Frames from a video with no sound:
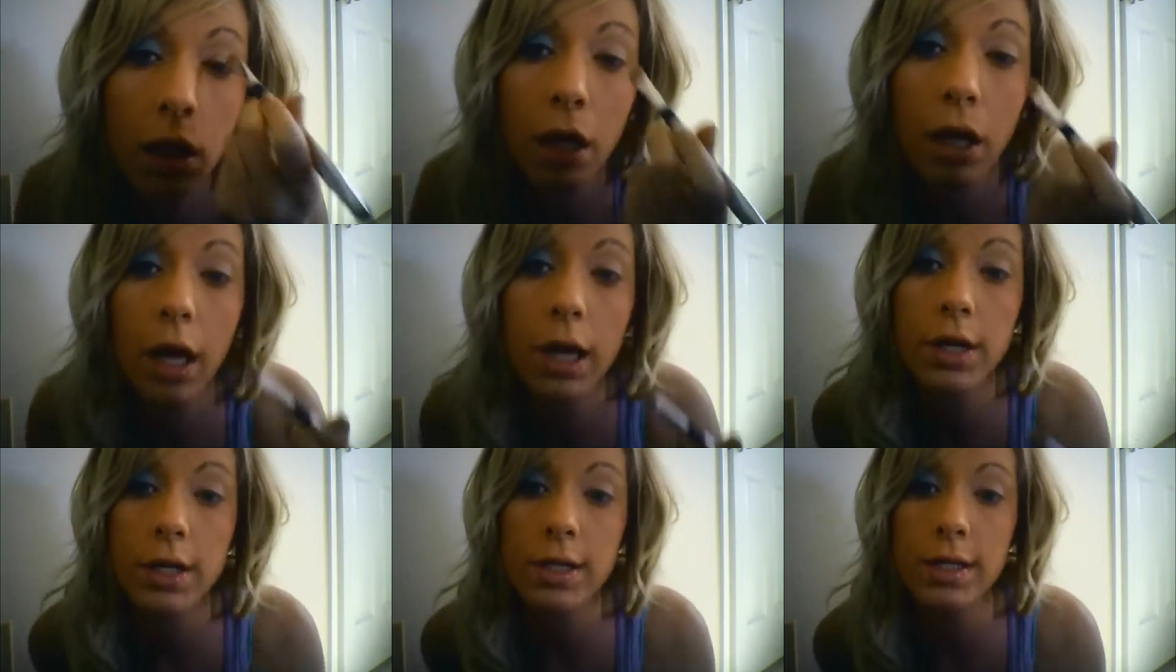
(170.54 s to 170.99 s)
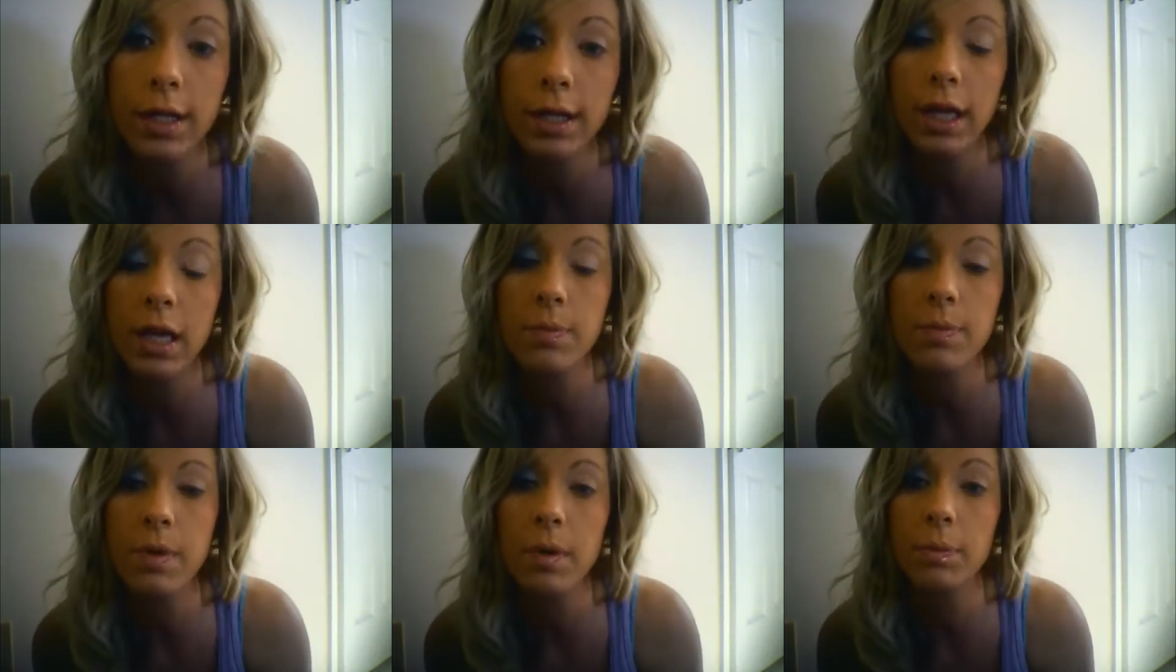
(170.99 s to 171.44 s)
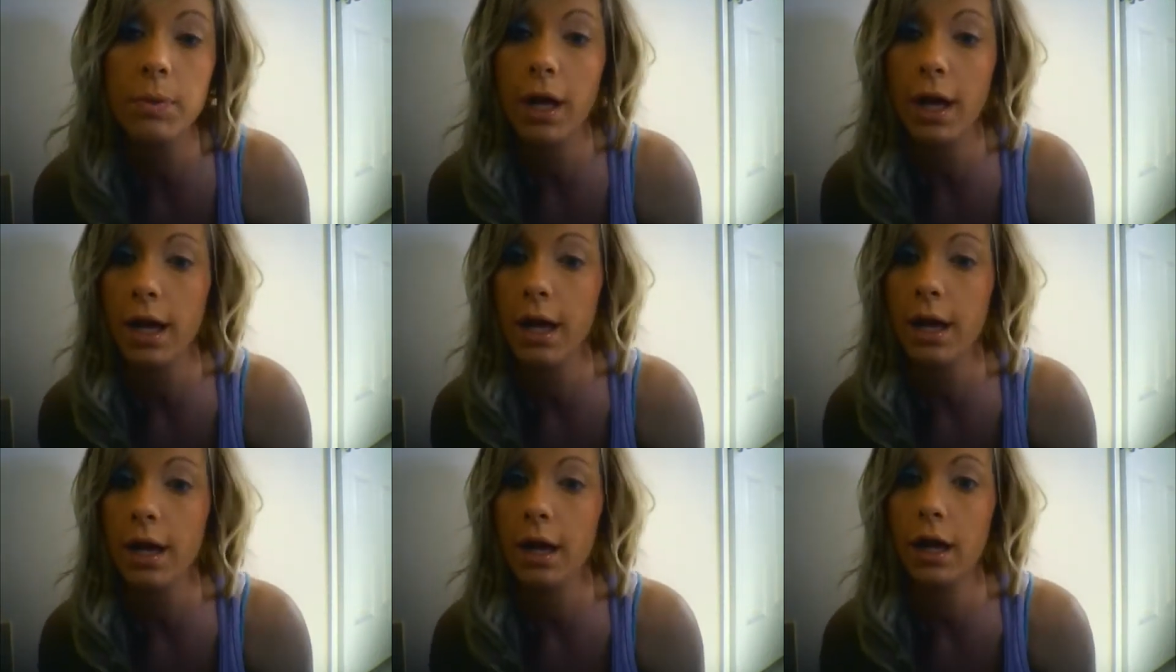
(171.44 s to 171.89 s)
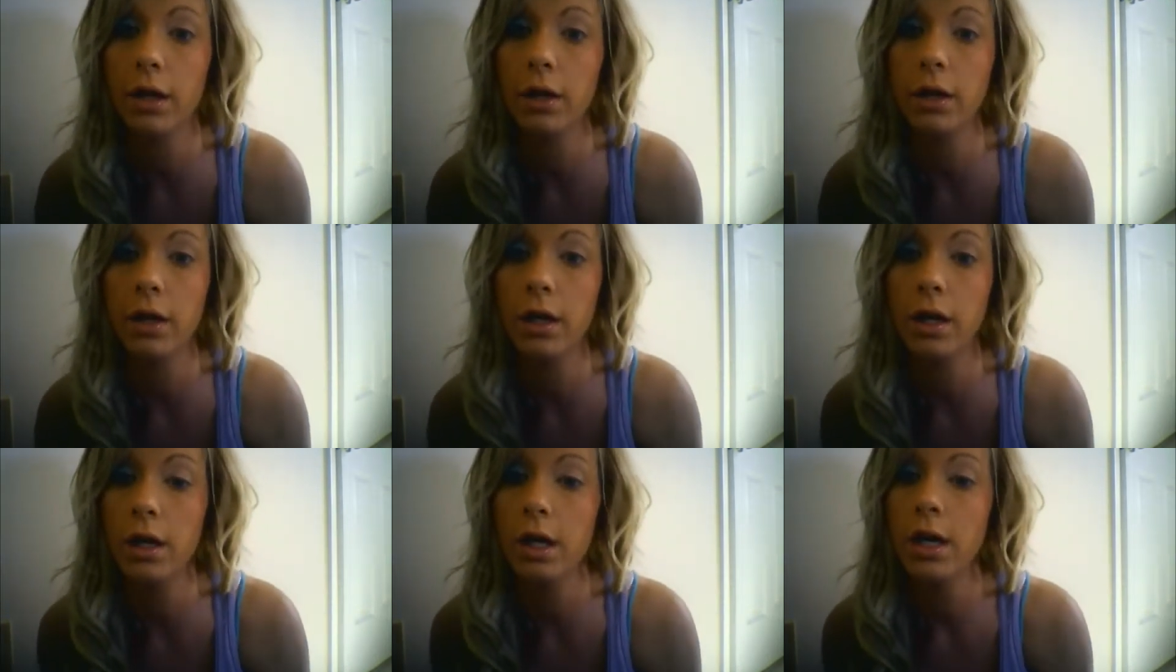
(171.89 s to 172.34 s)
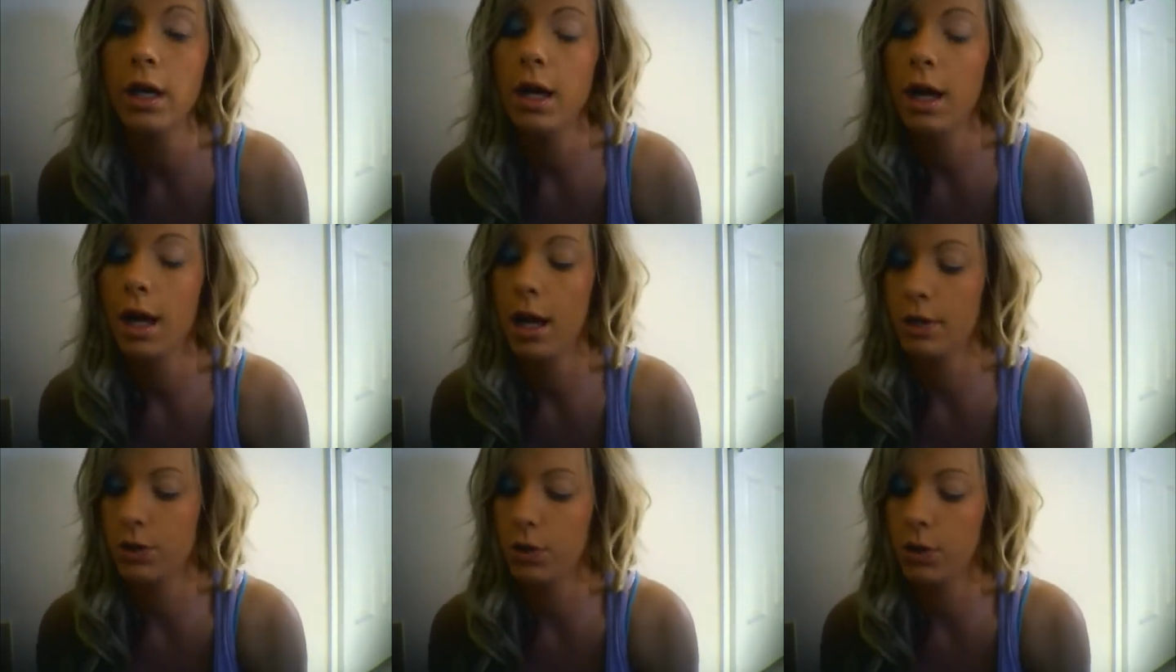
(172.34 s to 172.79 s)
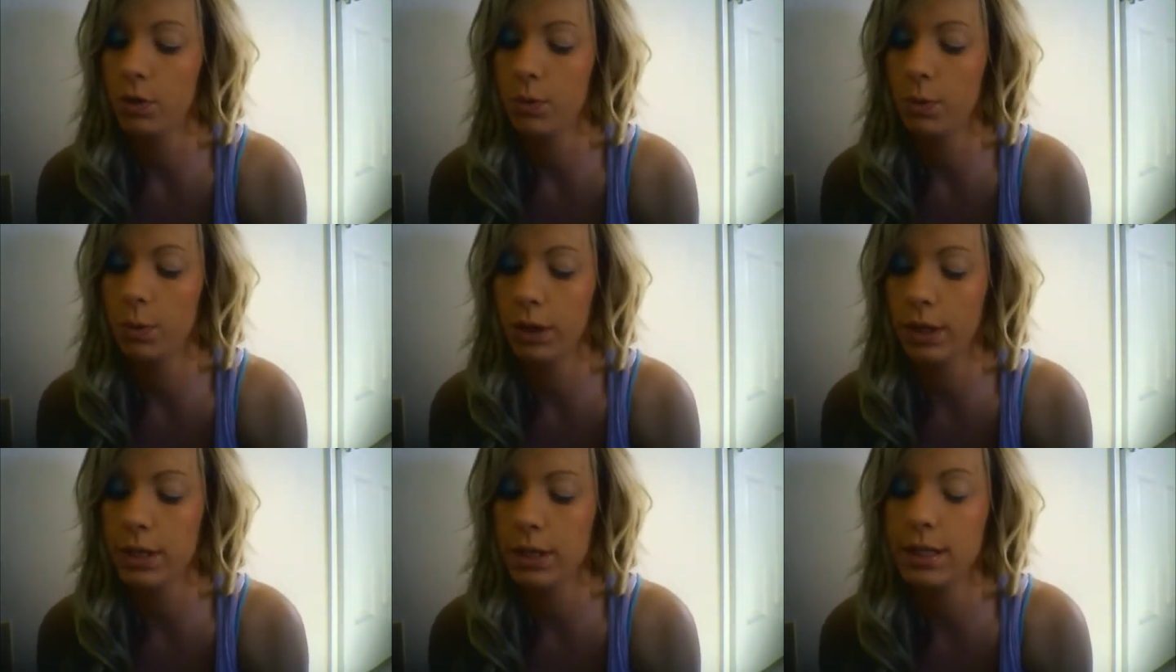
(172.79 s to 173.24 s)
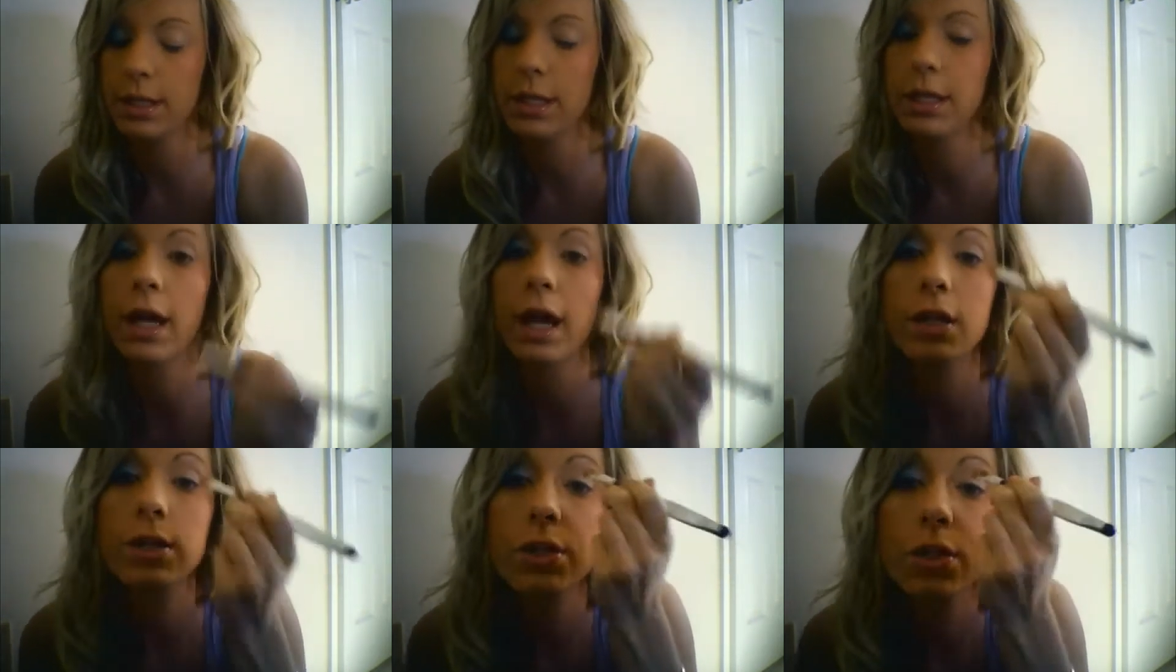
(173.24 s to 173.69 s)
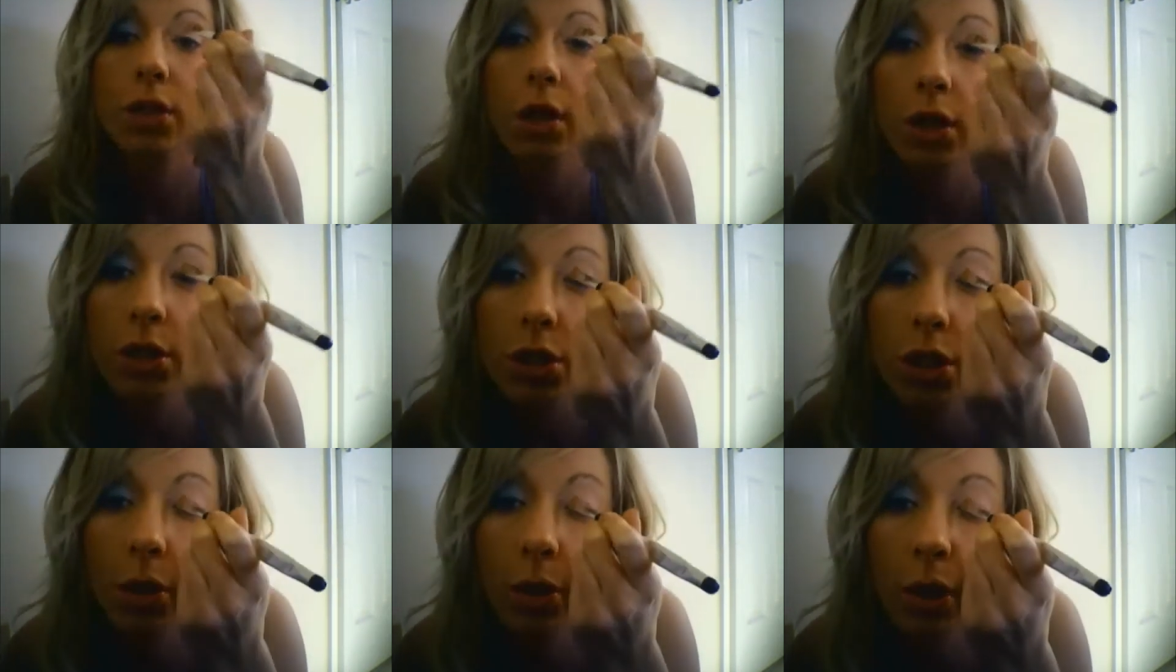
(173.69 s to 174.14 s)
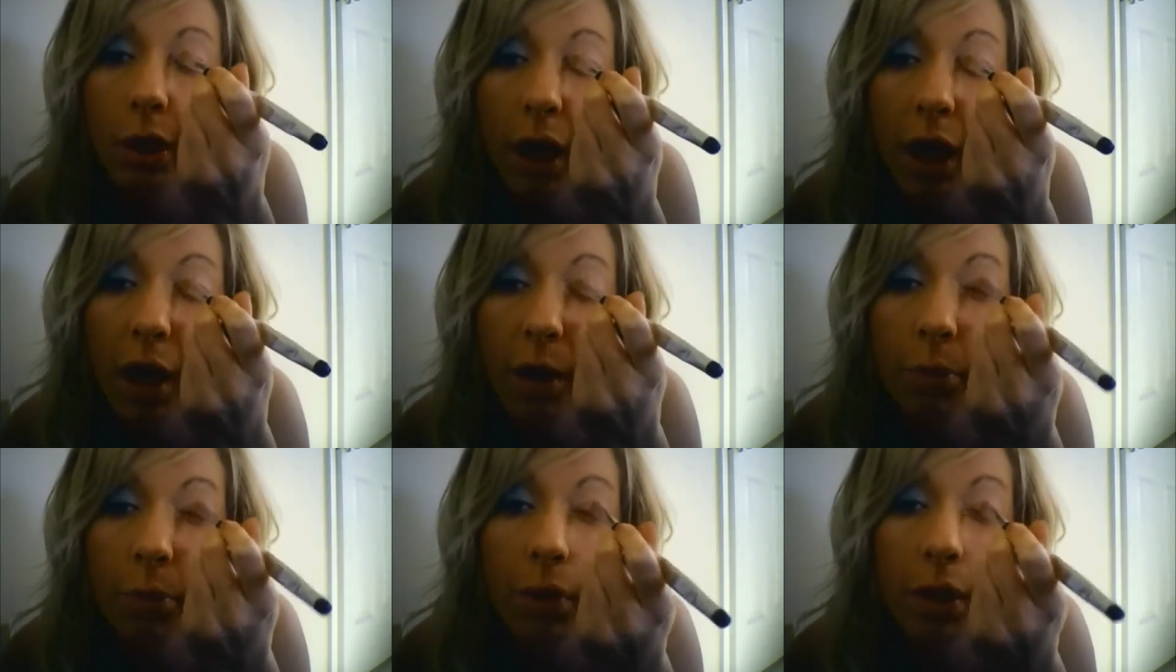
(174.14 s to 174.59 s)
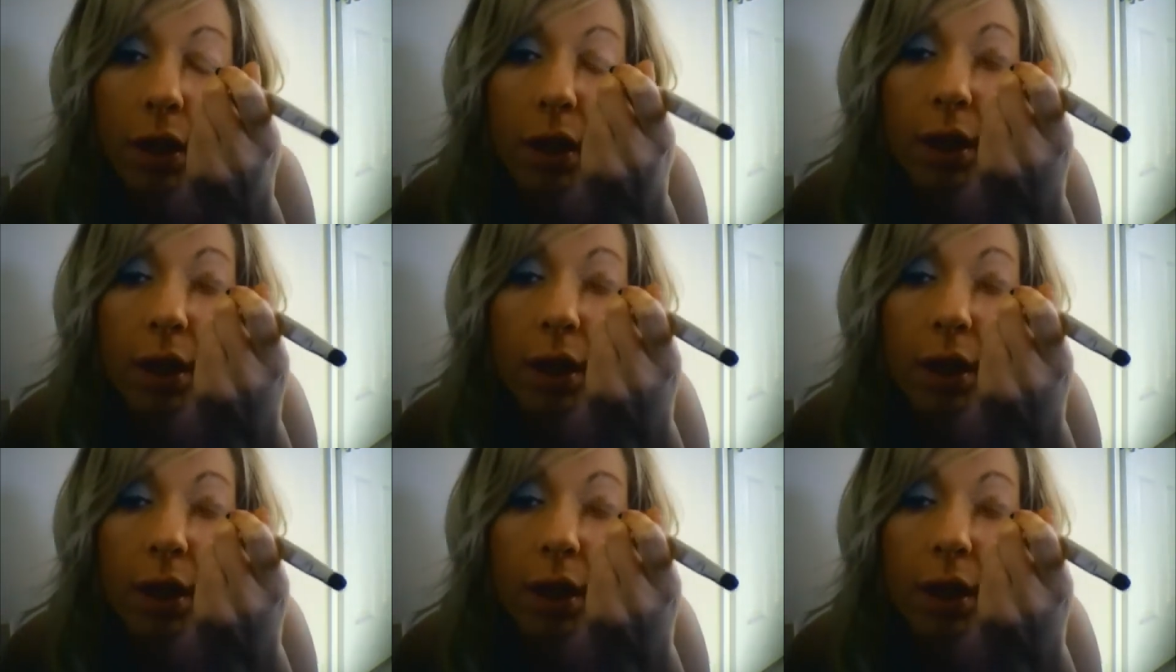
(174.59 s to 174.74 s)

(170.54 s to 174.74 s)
And just to keep applying color until you really see that start showing up.